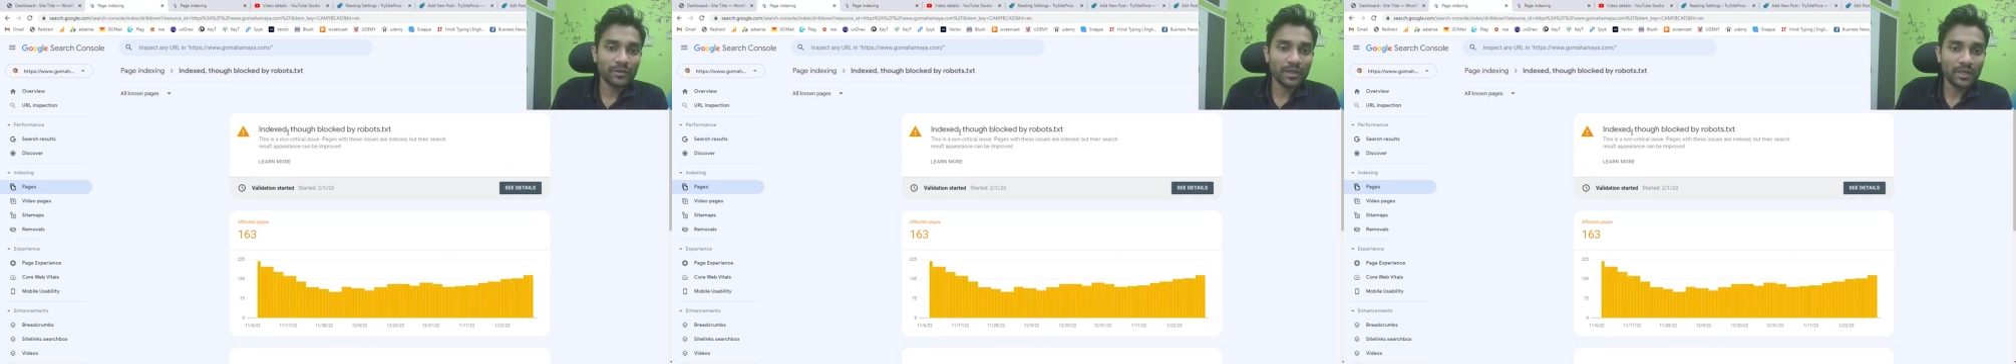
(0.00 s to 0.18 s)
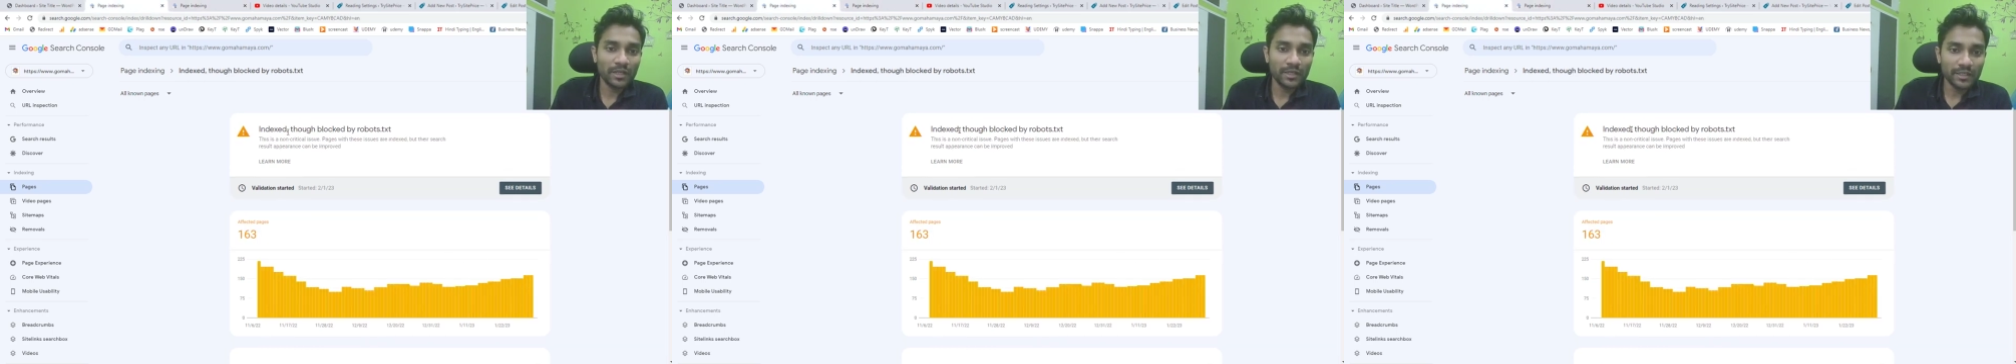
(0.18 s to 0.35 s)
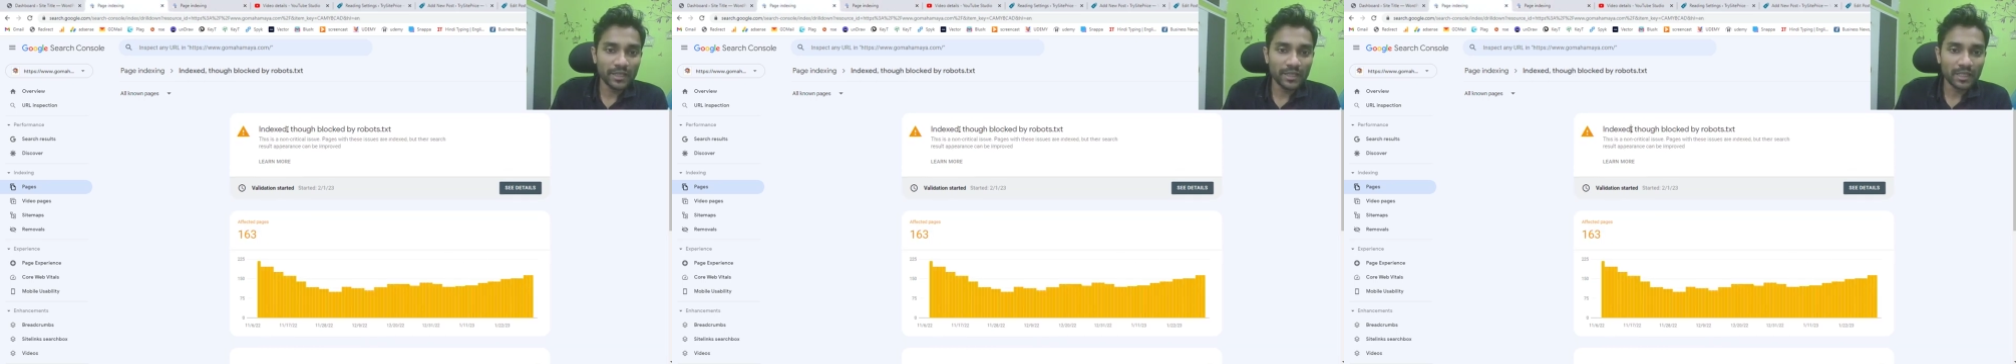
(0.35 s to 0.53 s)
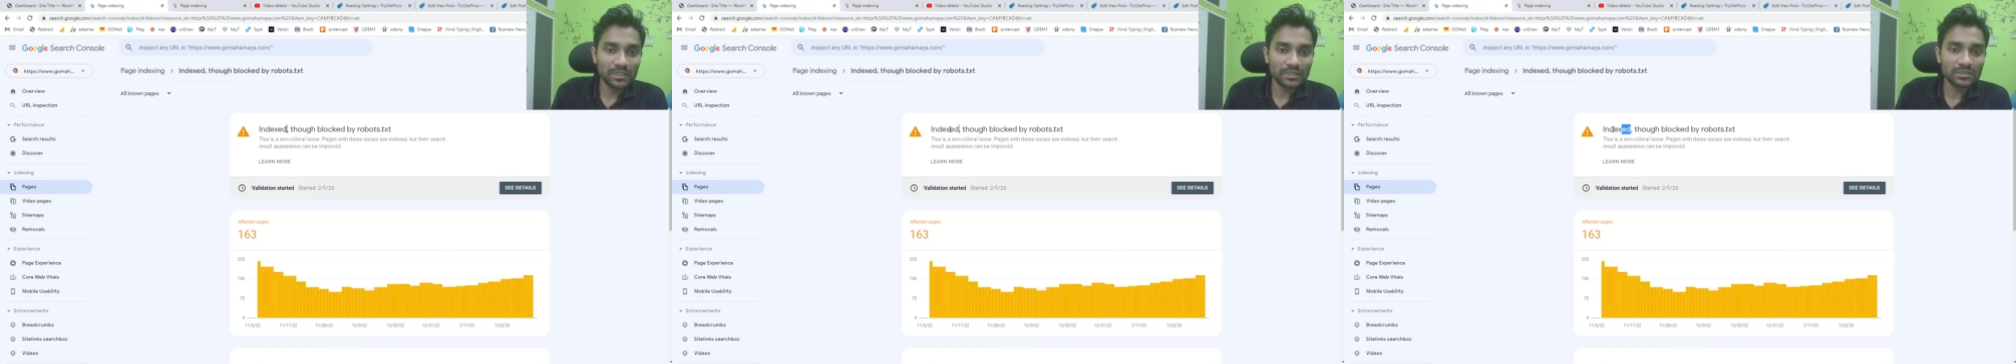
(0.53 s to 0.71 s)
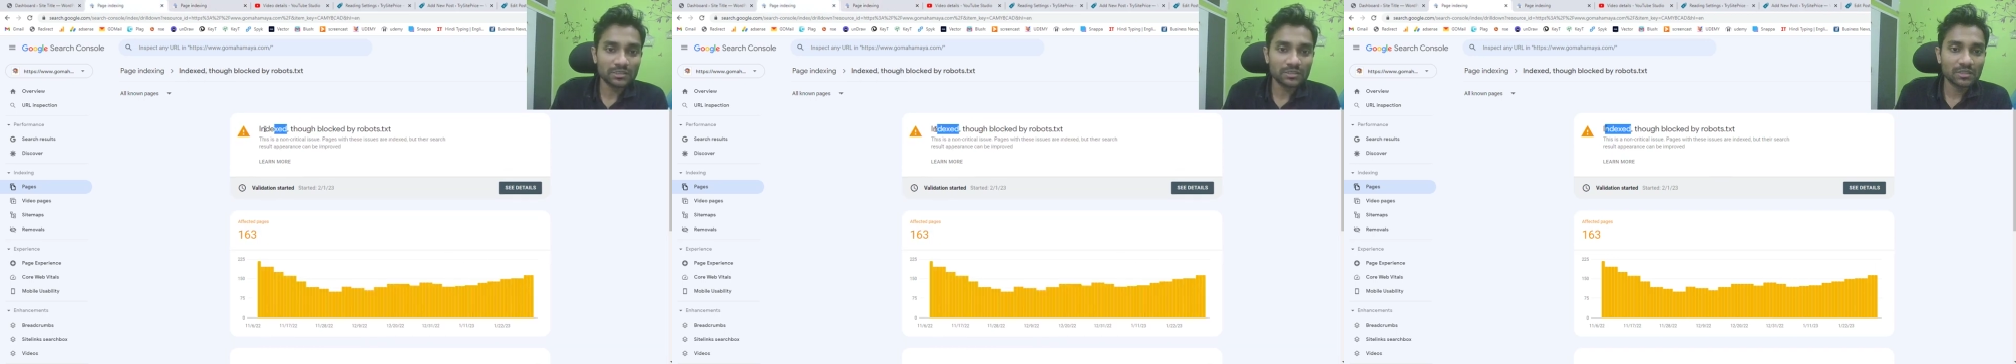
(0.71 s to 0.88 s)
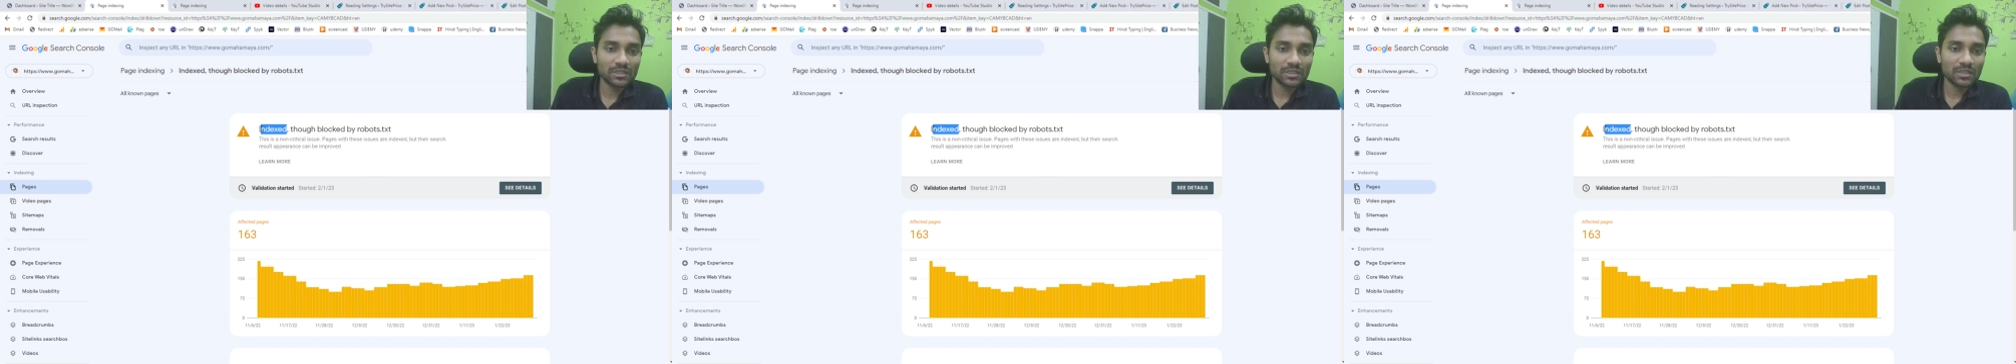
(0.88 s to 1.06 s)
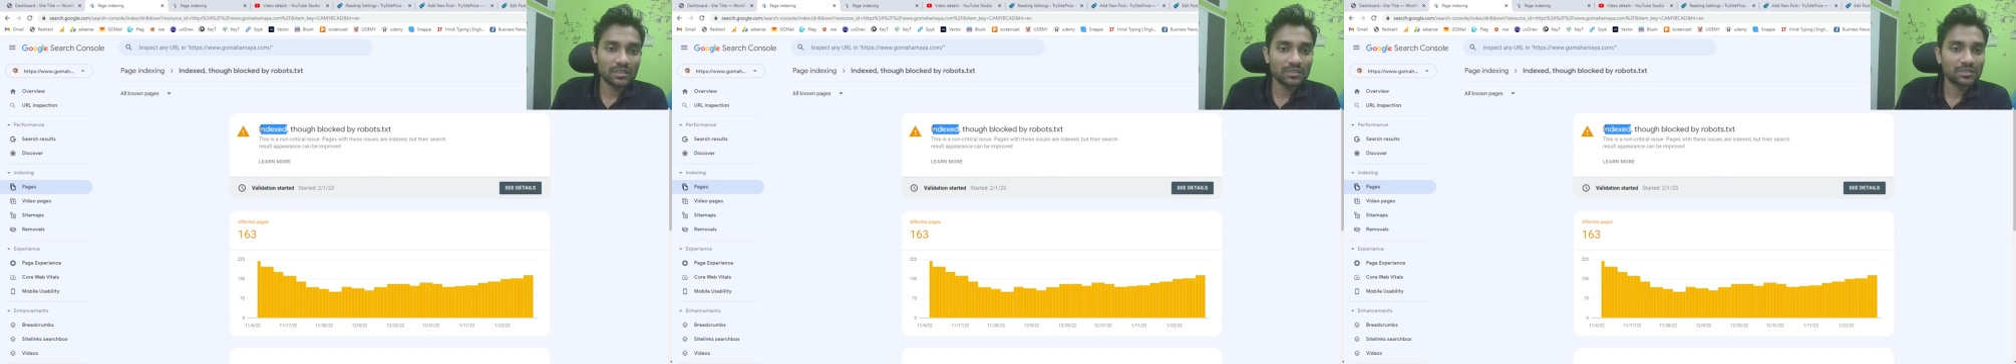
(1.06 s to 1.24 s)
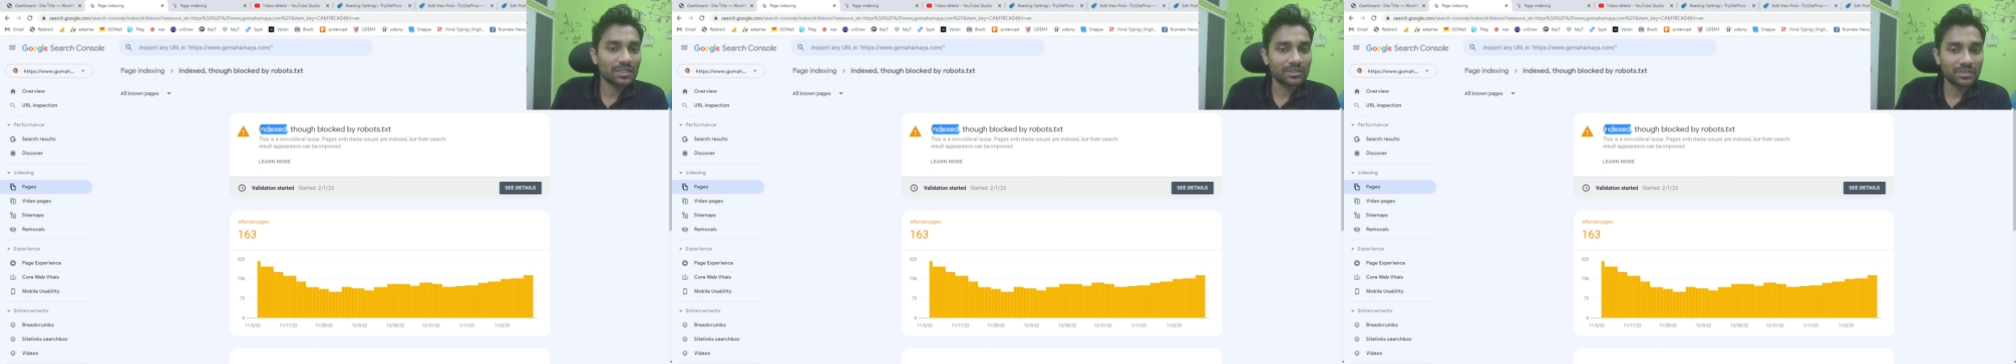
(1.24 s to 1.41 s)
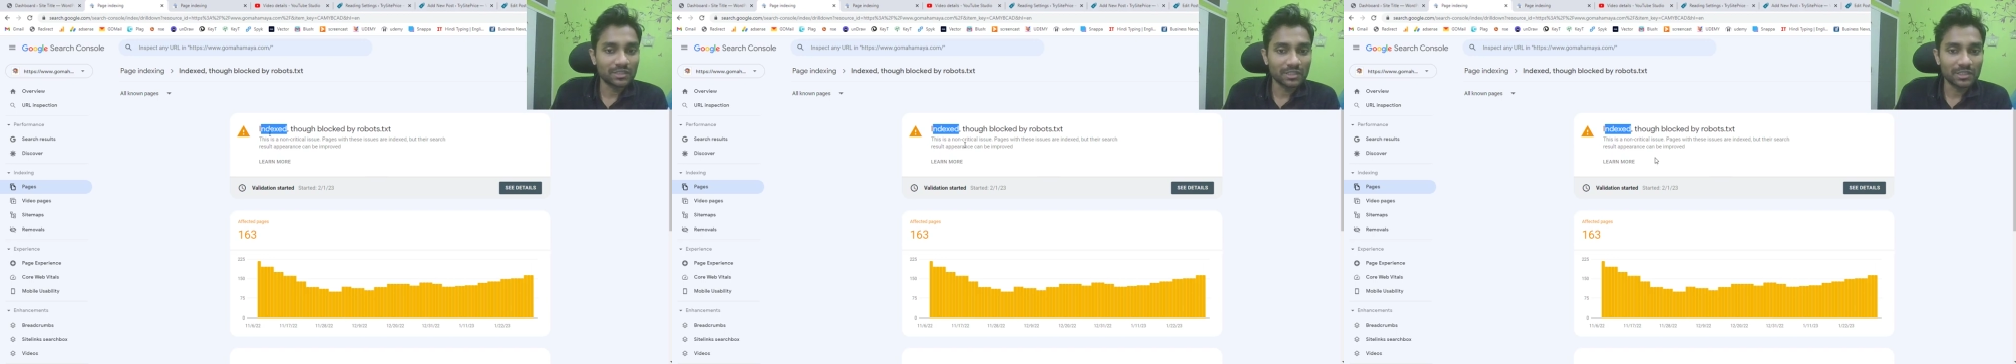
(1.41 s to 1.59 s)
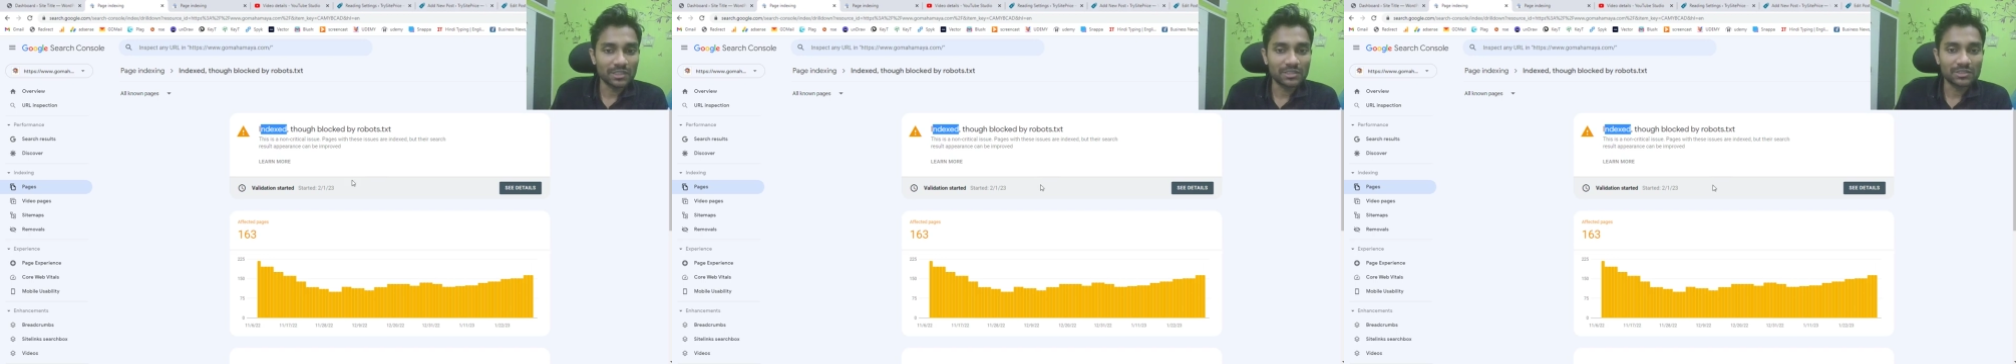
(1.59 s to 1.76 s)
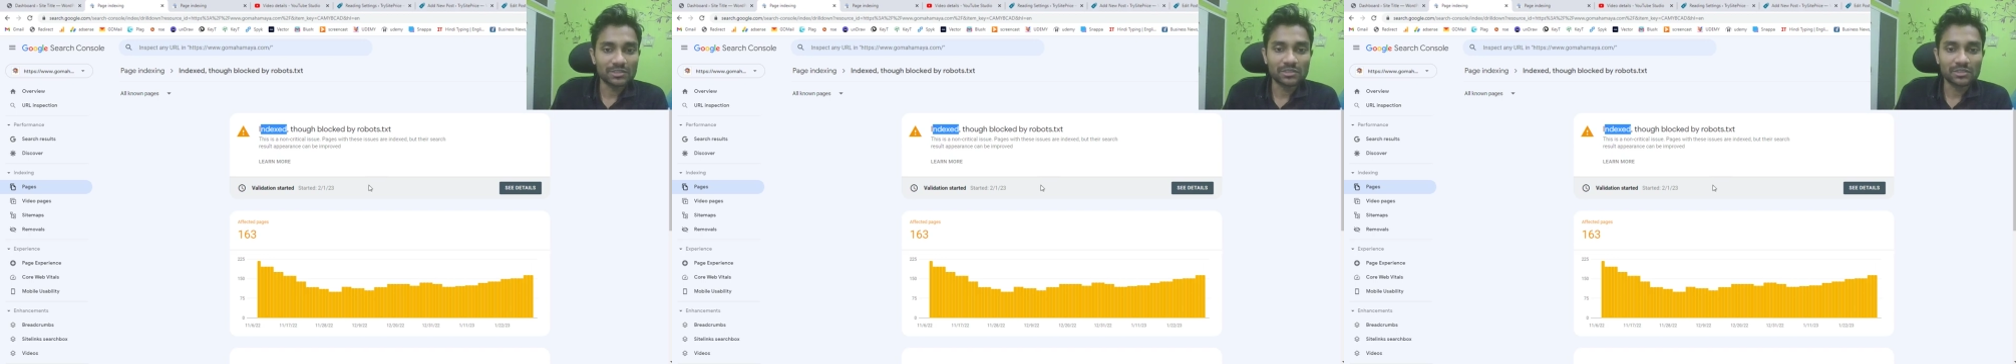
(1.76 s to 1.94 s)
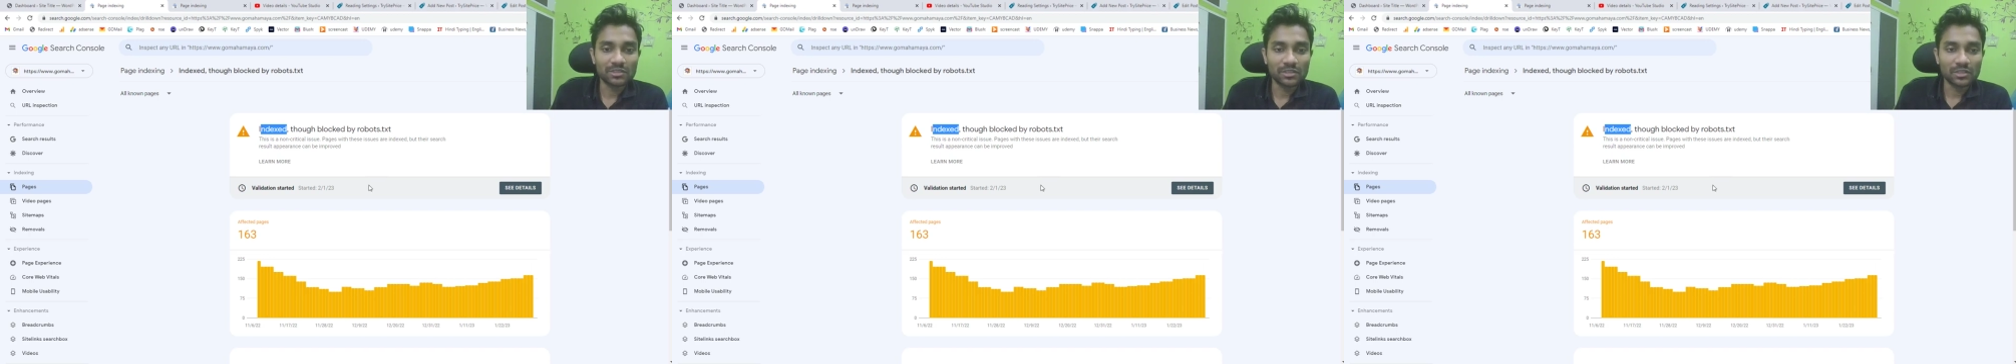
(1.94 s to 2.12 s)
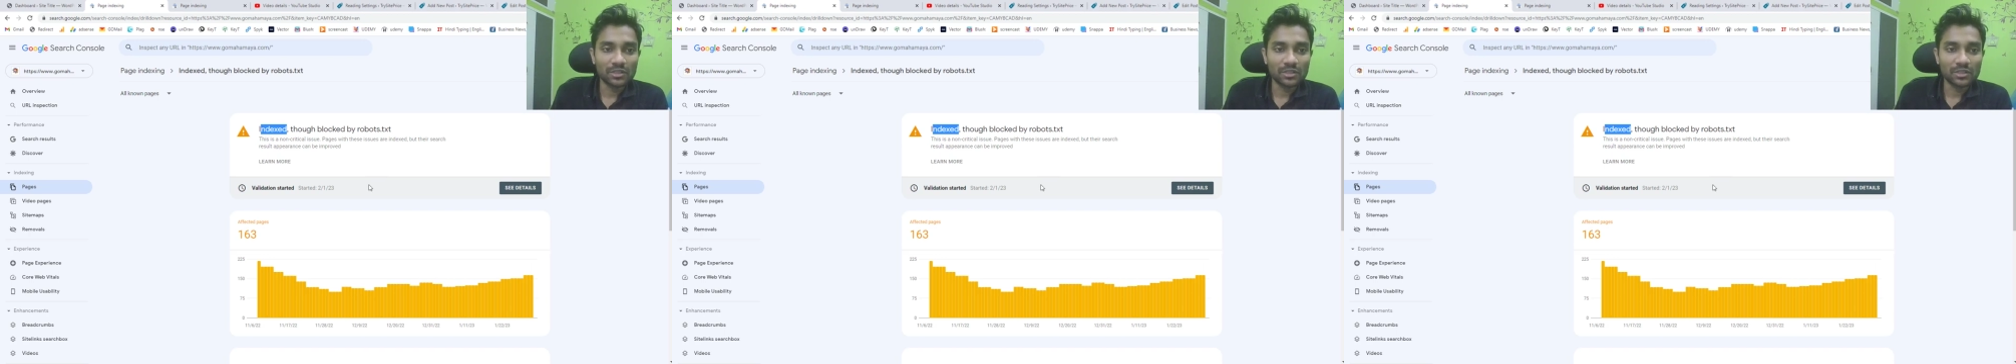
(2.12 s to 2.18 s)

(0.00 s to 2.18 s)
index is increased.